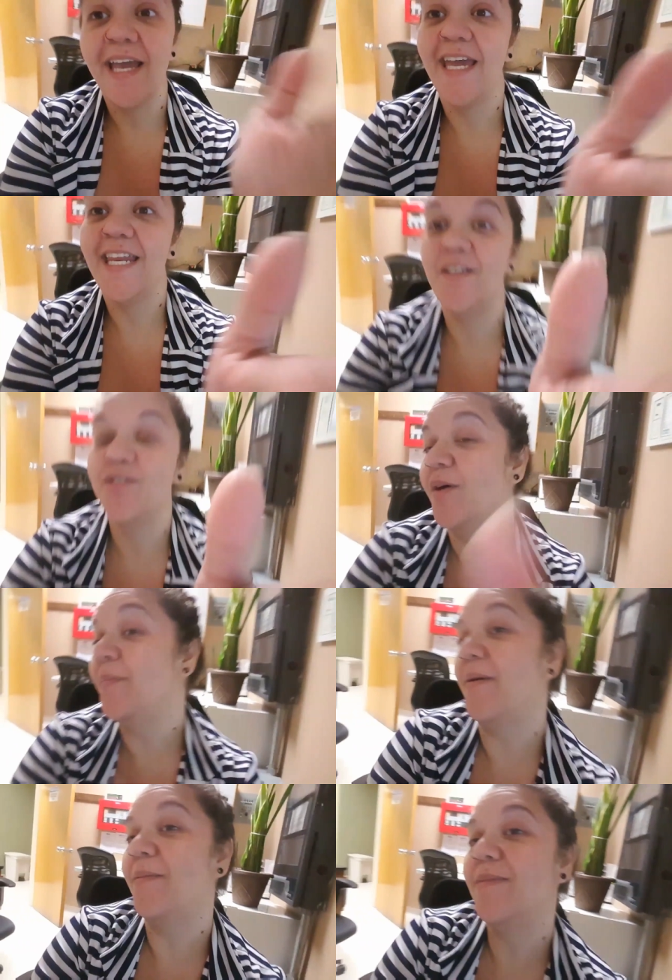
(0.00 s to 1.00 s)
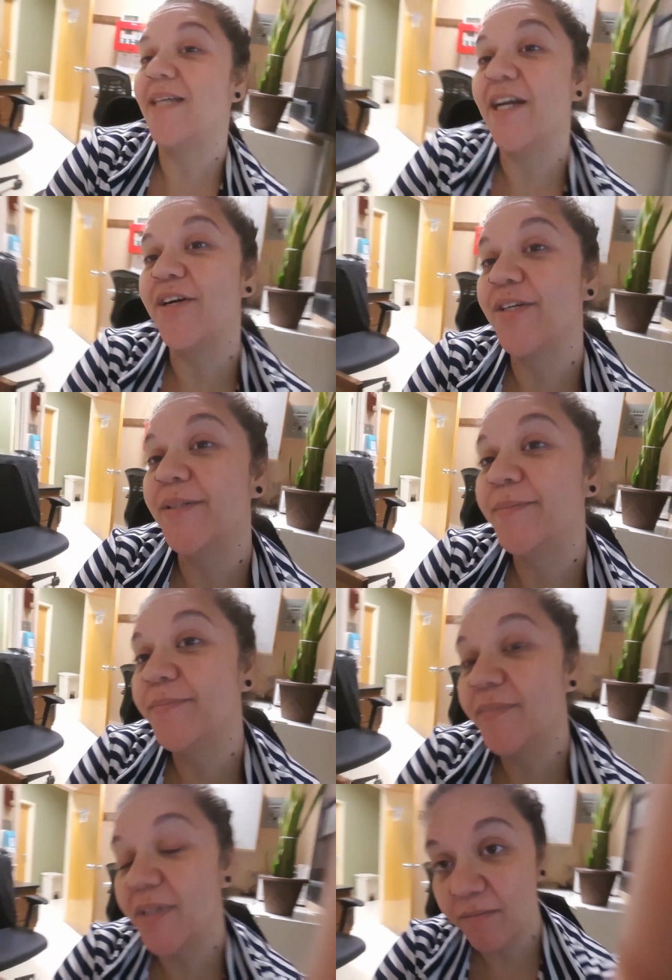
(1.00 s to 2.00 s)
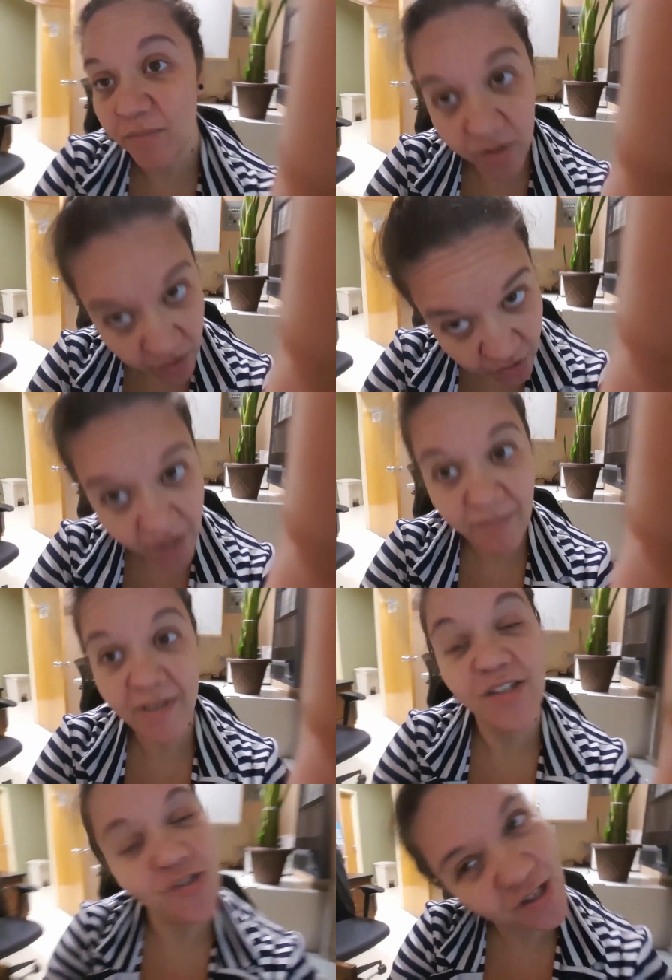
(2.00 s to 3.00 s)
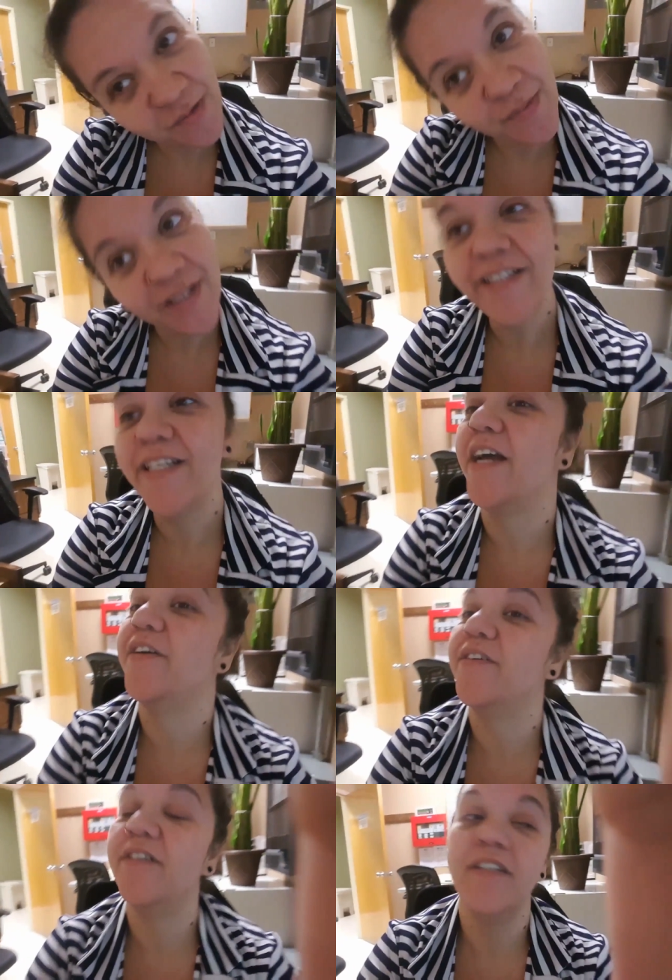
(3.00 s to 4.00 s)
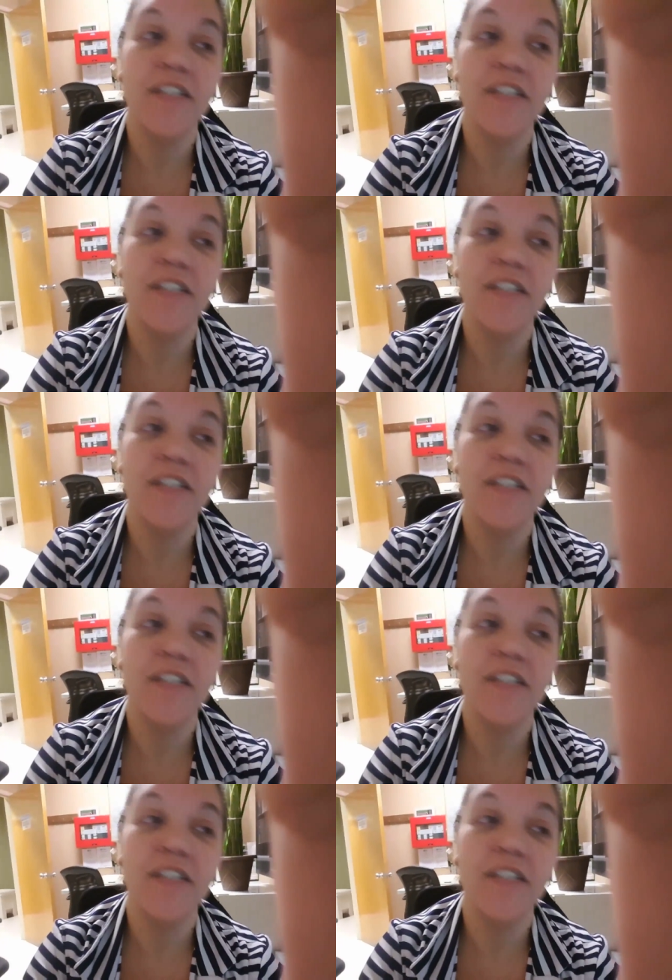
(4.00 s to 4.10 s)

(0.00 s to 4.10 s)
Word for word: And that's all now I'm tired. I'm extremely, extremely tired.